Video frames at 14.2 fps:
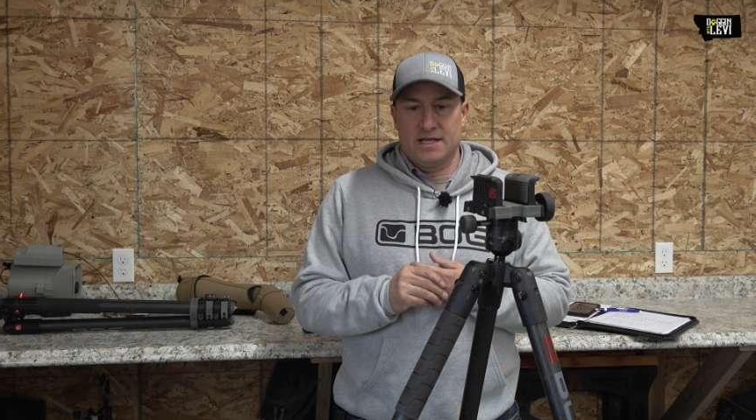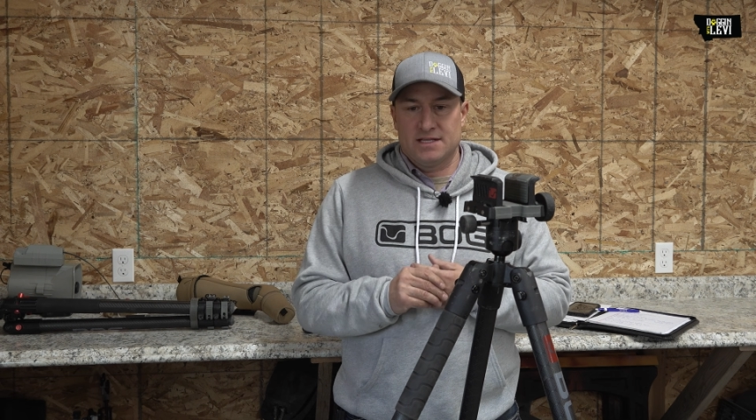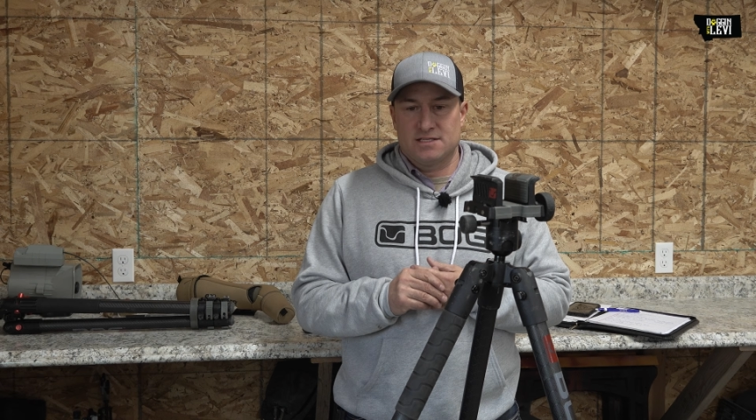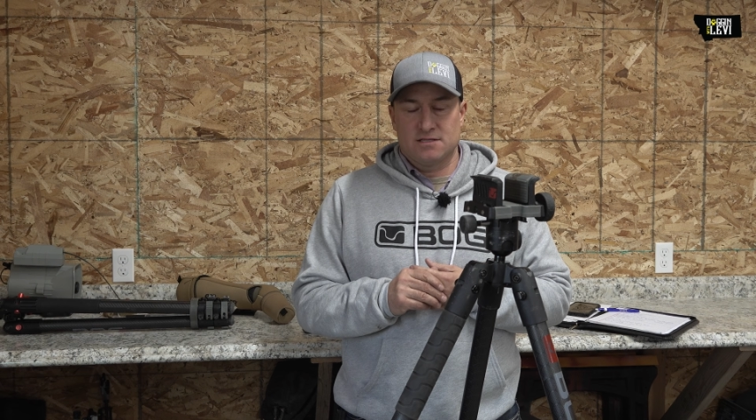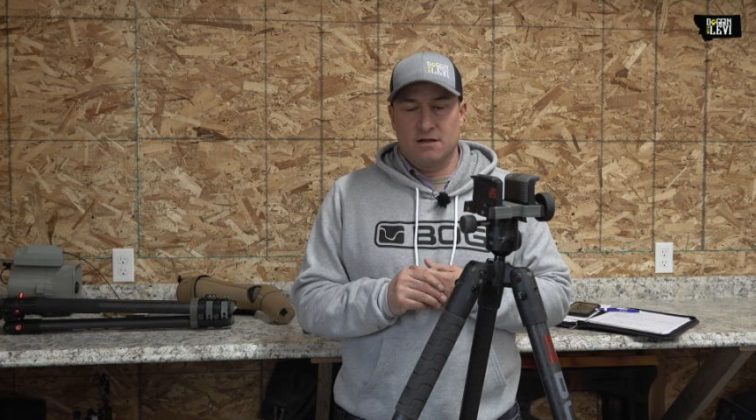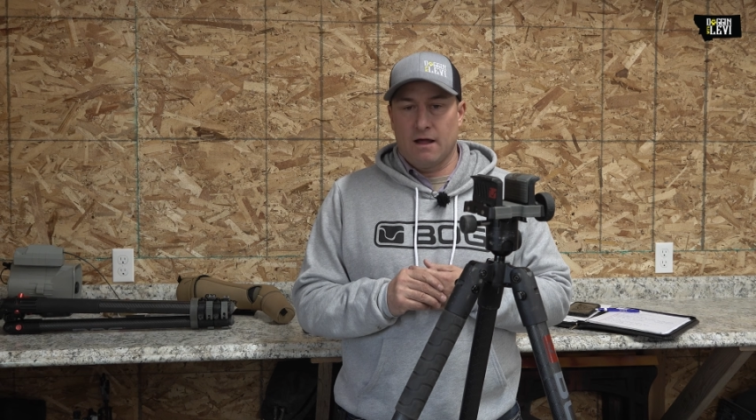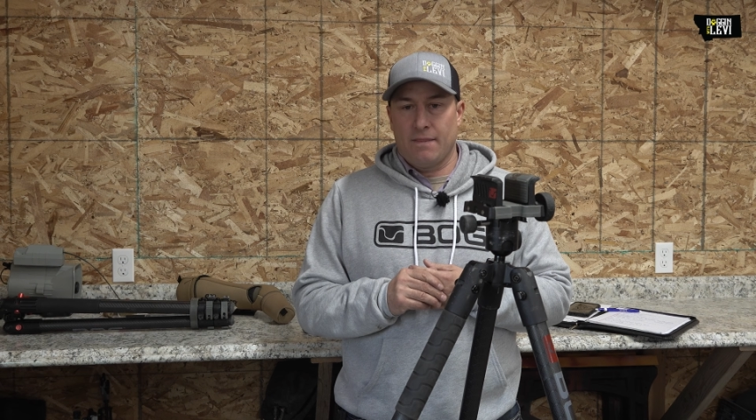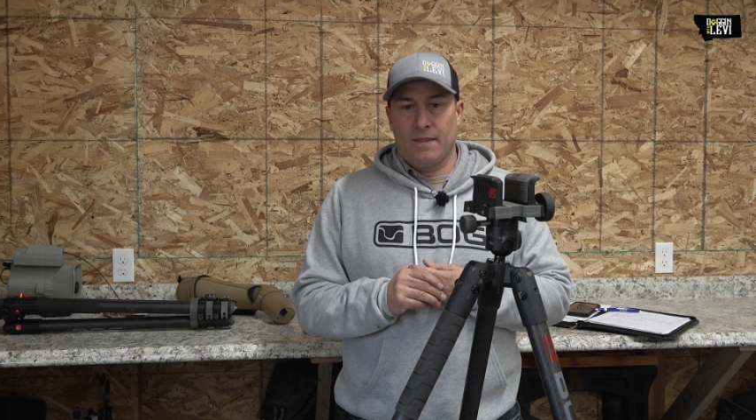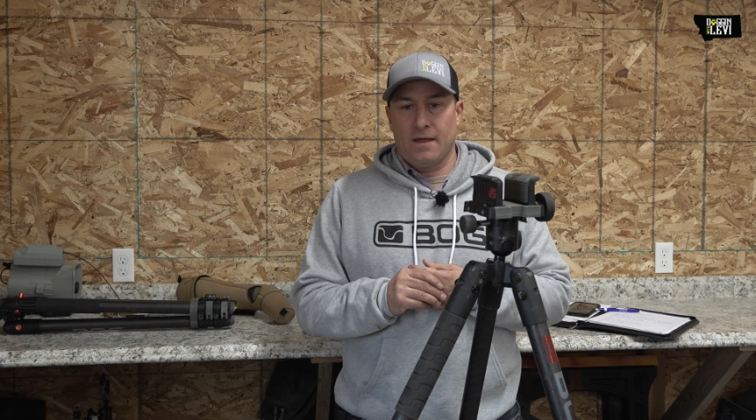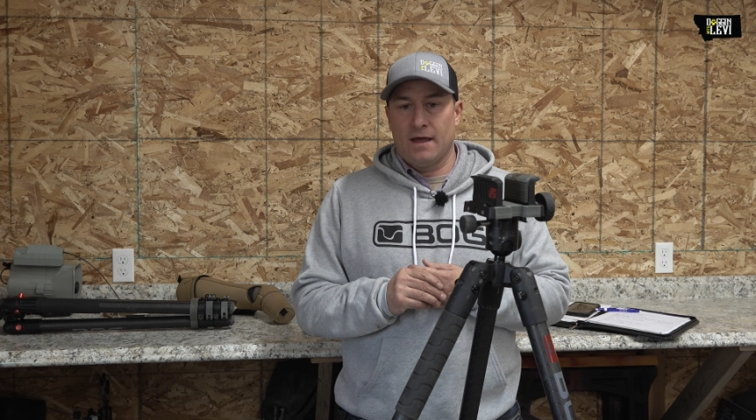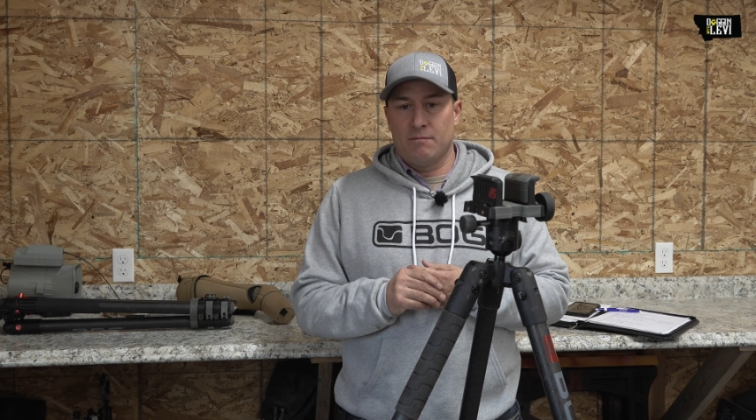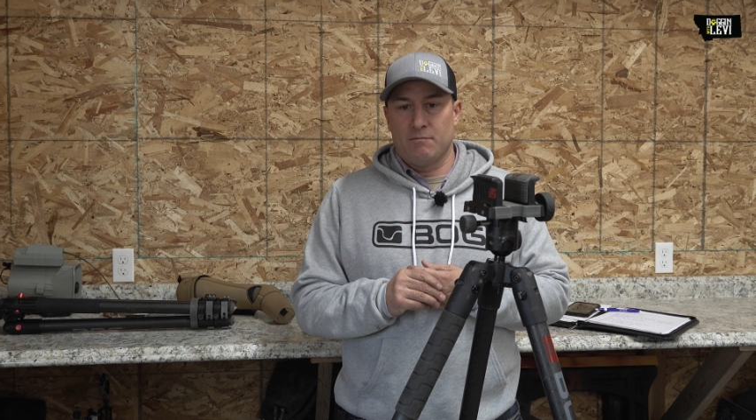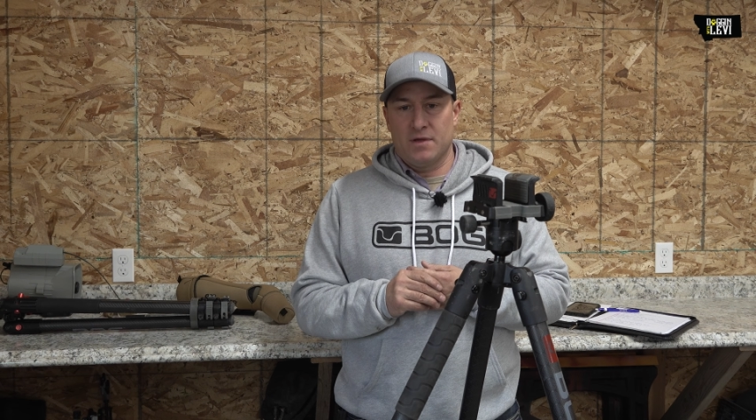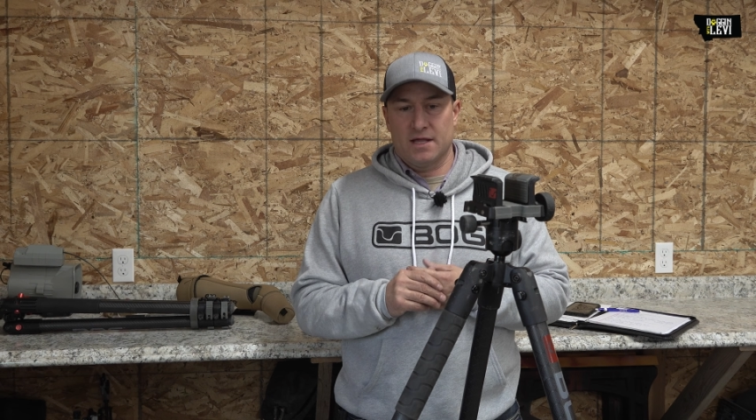it's not
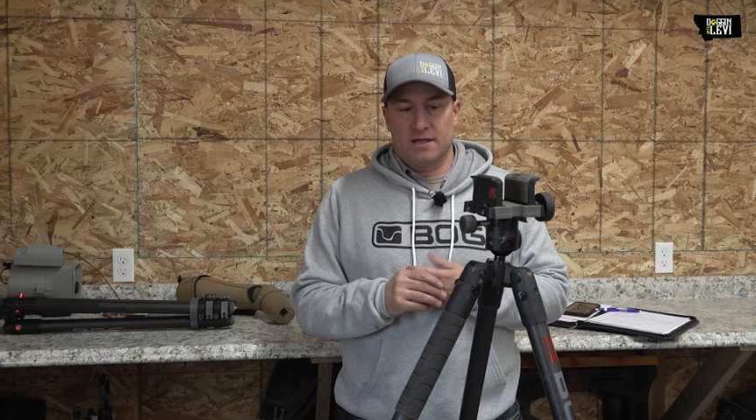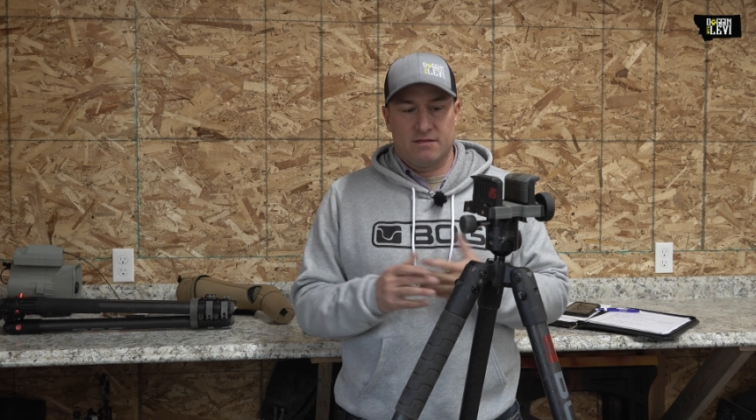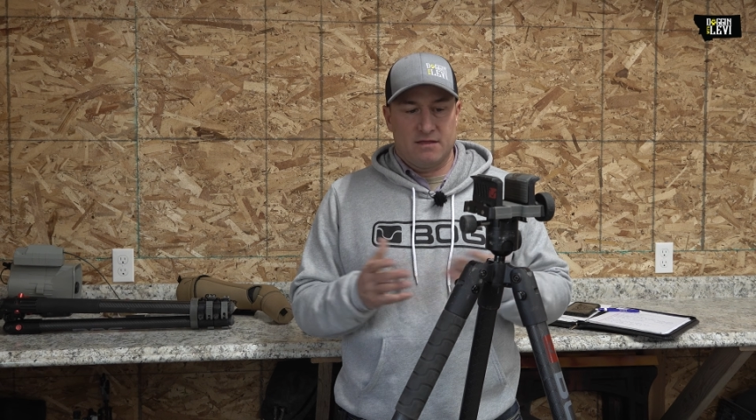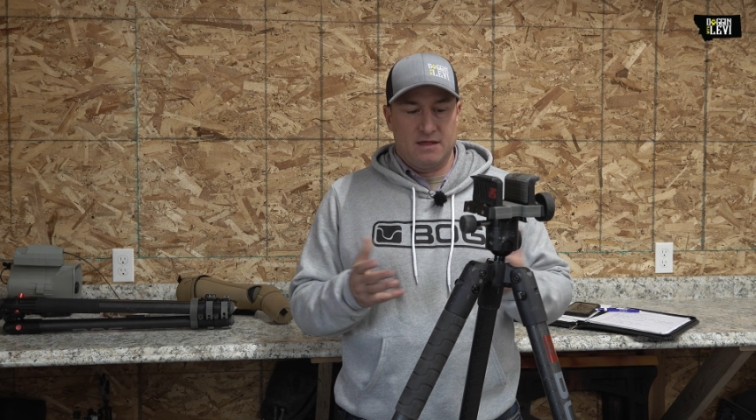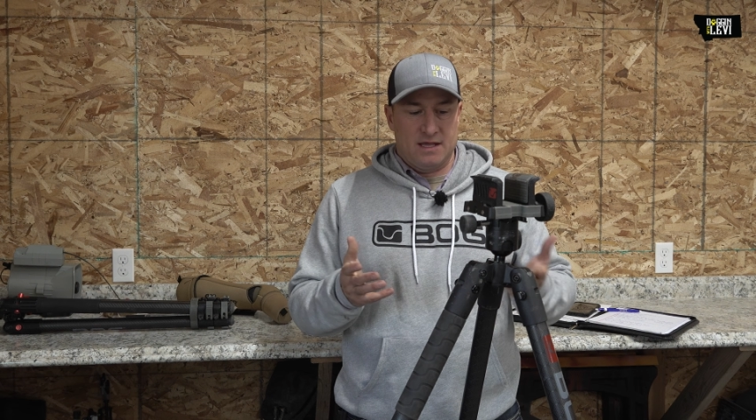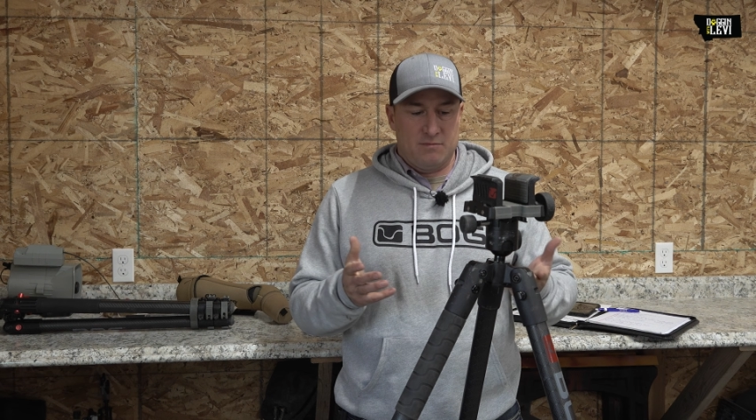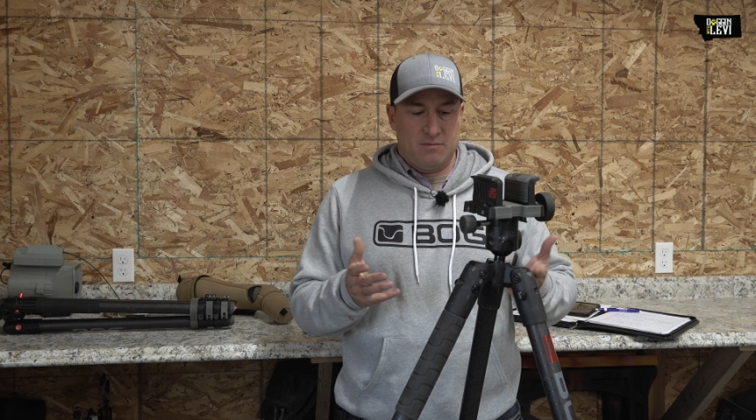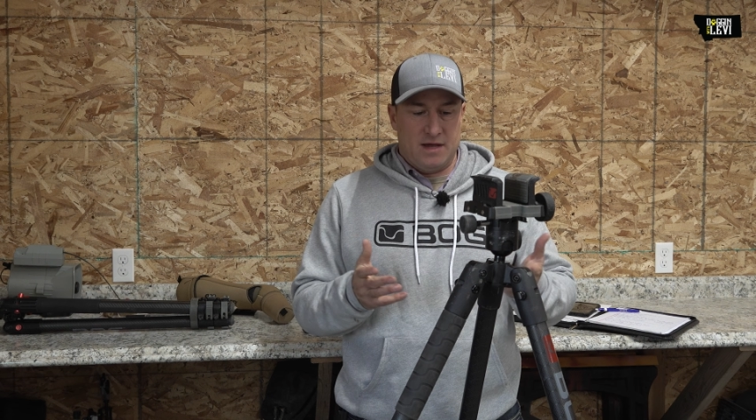that big a thing